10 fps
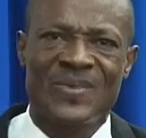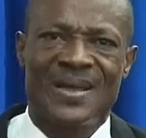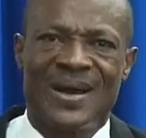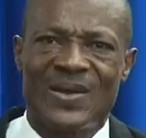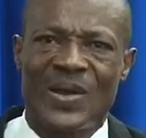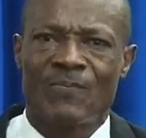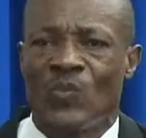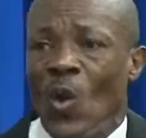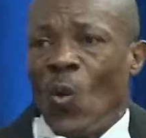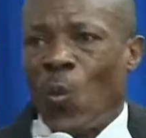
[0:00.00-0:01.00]
Hallelujah.
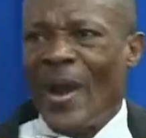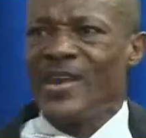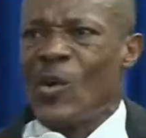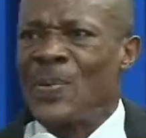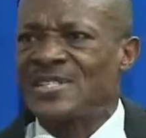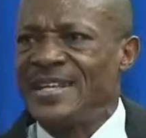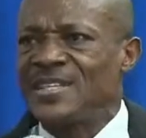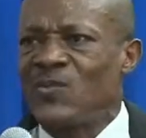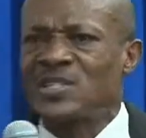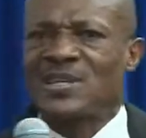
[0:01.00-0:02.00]
When the
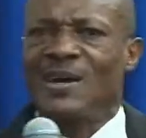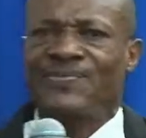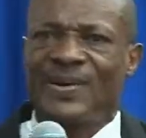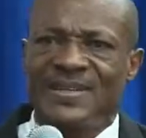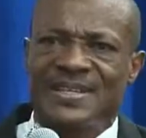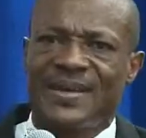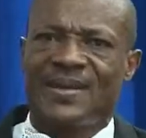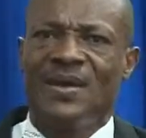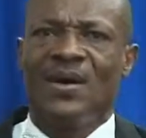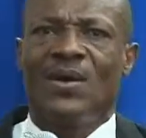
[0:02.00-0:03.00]
representative was confronted,
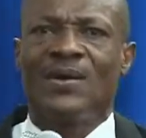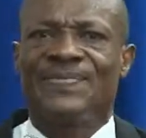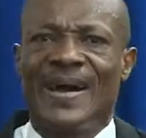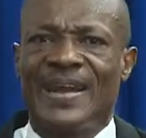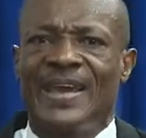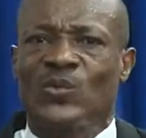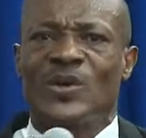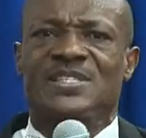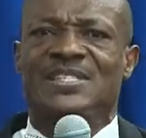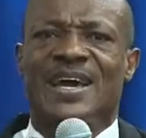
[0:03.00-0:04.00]
oh, Father, it
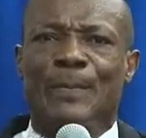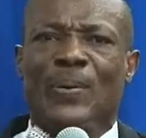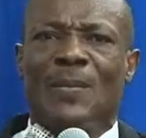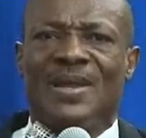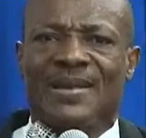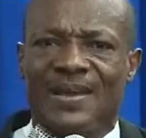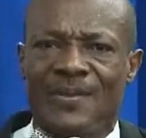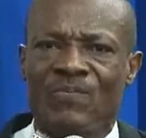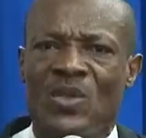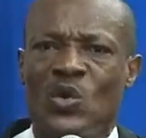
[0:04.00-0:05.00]
was said publicly.
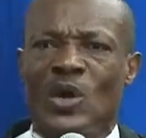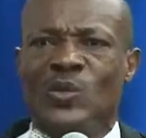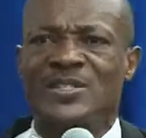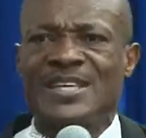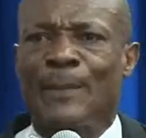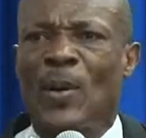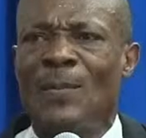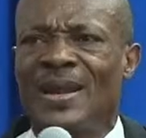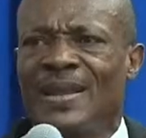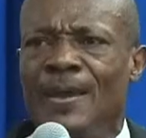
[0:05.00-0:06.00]
You know what was said
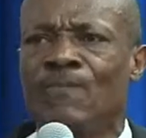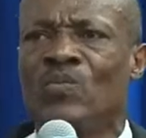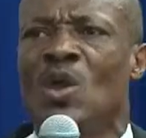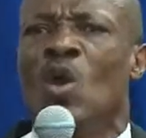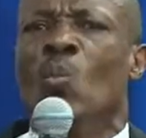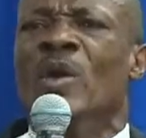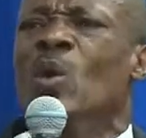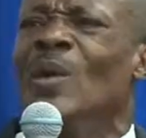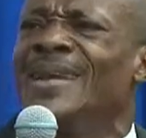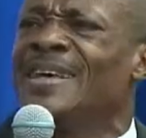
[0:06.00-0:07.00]
publicly? We
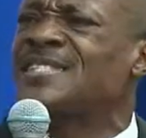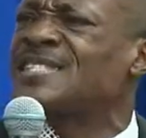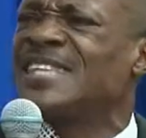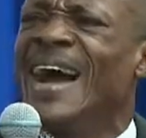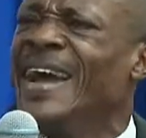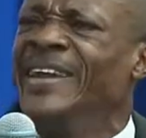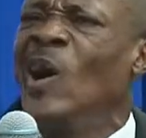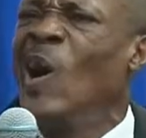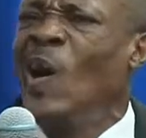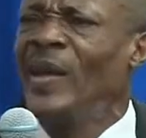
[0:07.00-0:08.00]
will not sign
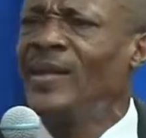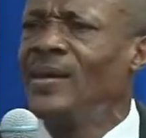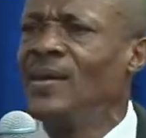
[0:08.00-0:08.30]
on.